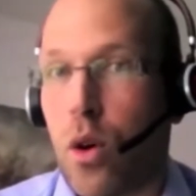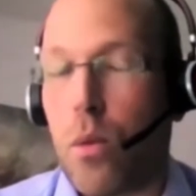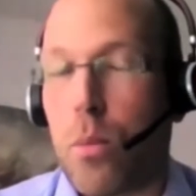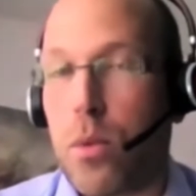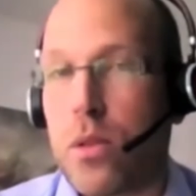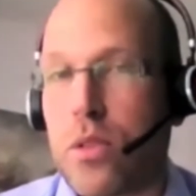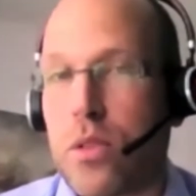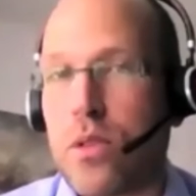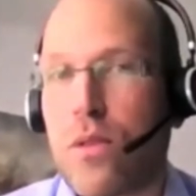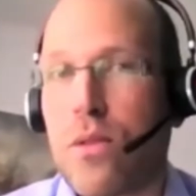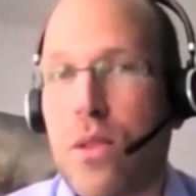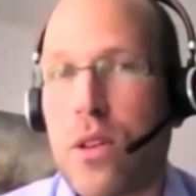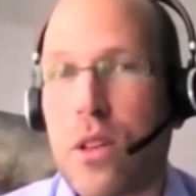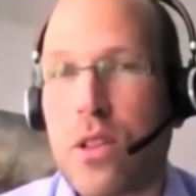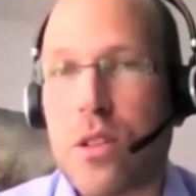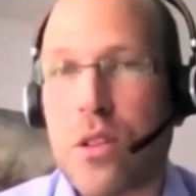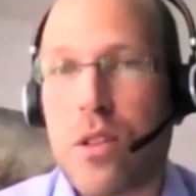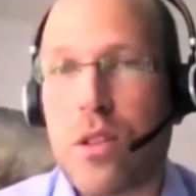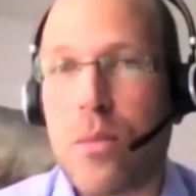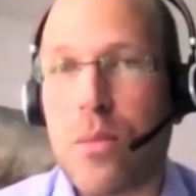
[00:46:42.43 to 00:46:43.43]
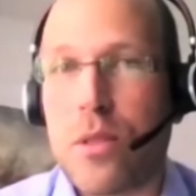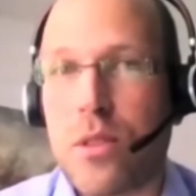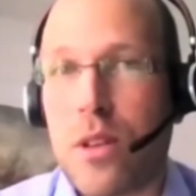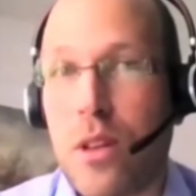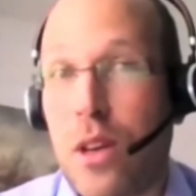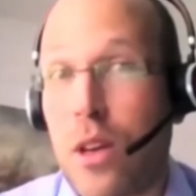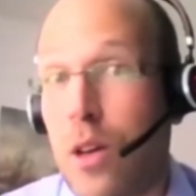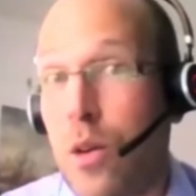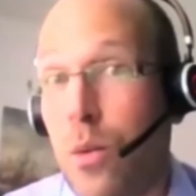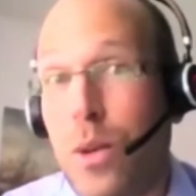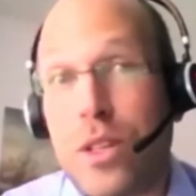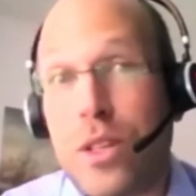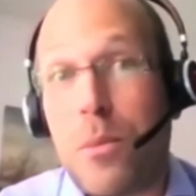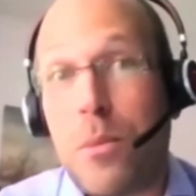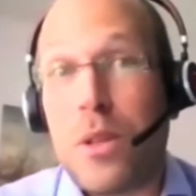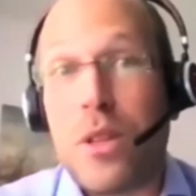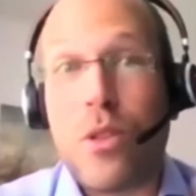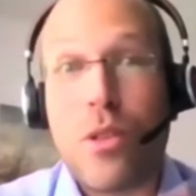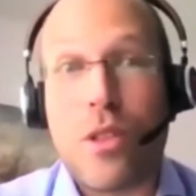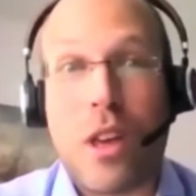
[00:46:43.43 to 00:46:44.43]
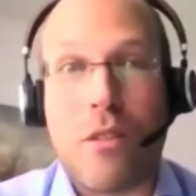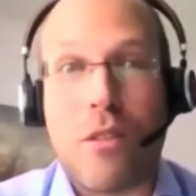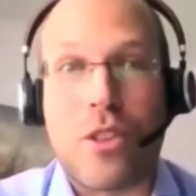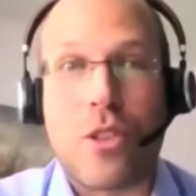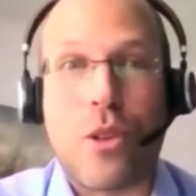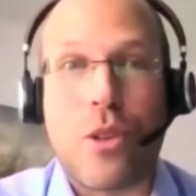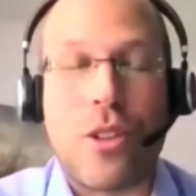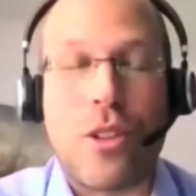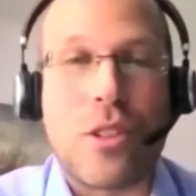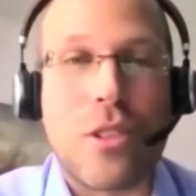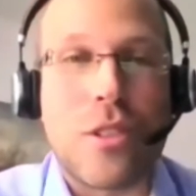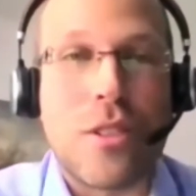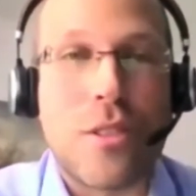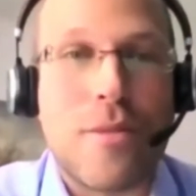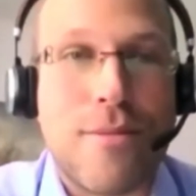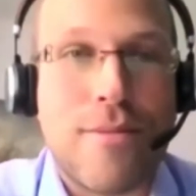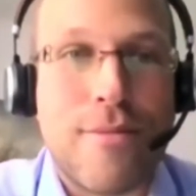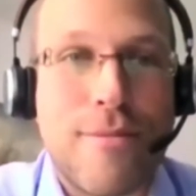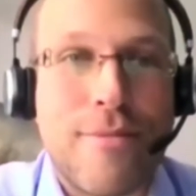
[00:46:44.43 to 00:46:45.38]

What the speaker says: corporates, non-financial corporates. We simply don't have a choice.